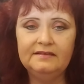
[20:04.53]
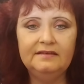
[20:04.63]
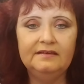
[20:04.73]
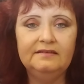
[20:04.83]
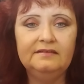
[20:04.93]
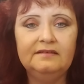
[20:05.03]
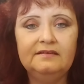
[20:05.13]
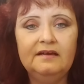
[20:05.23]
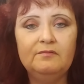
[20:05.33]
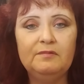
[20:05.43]
And uh,
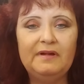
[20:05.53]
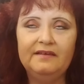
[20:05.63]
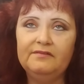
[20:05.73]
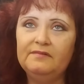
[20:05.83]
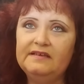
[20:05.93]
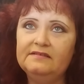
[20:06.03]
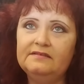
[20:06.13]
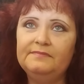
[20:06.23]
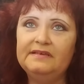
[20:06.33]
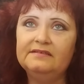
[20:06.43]
I want my giveaways
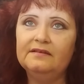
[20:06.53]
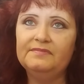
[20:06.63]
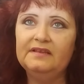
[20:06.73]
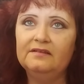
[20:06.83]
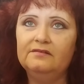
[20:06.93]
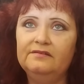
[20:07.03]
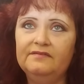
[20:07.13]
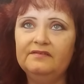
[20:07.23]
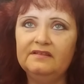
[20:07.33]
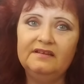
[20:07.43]
to be something a little
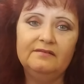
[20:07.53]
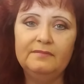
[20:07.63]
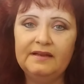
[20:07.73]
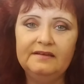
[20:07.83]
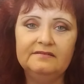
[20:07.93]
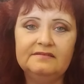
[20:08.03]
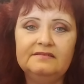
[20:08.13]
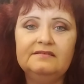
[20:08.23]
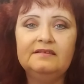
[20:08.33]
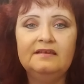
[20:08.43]
different than everybody
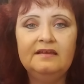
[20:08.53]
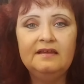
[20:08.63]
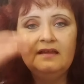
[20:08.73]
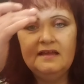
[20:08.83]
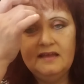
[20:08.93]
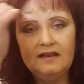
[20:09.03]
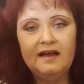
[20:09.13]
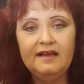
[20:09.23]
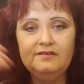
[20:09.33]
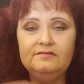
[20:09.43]
else's. And
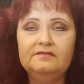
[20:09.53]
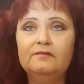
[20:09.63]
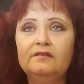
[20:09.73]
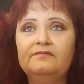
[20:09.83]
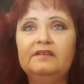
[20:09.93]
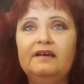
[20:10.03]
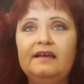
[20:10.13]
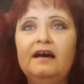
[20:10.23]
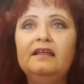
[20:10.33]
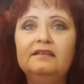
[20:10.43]
I use oil of
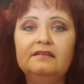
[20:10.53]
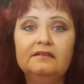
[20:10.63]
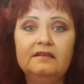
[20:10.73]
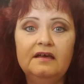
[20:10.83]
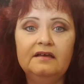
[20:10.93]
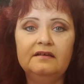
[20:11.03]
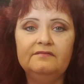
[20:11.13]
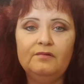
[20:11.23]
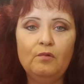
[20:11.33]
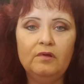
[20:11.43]
Olay. I
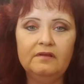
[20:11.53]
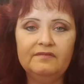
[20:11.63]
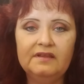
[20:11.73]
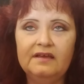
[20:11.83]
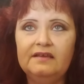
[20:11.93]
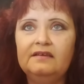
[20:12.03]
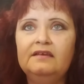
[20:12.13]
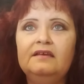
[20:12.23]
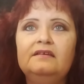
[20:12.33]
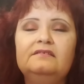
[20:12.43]
love oil of Olay.
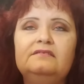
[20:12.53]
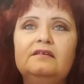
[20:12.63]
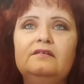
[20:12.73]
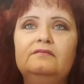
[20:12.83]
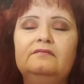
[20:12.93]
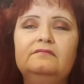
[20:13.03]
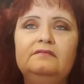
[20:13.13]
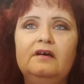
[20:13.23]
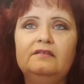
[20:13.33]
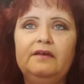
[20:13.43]
So
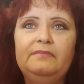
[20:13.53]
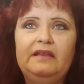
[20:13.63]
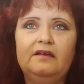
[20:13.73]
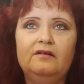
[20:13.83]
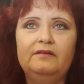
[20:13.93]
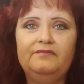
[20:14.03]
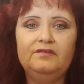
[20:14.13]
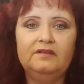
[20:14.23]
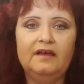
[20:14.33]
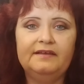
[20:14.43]
y'all let me know if
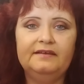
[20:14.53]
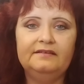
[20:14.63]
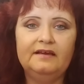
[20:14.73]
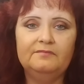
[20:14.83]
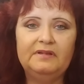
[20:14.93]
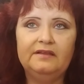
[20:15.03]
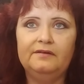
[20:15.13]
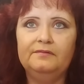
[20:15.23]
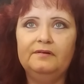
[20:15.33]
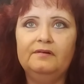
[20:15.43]
you like it down
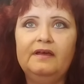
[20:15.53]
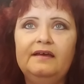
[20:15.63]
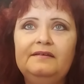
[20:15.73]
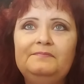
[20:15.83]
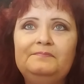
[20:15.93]
below, okay?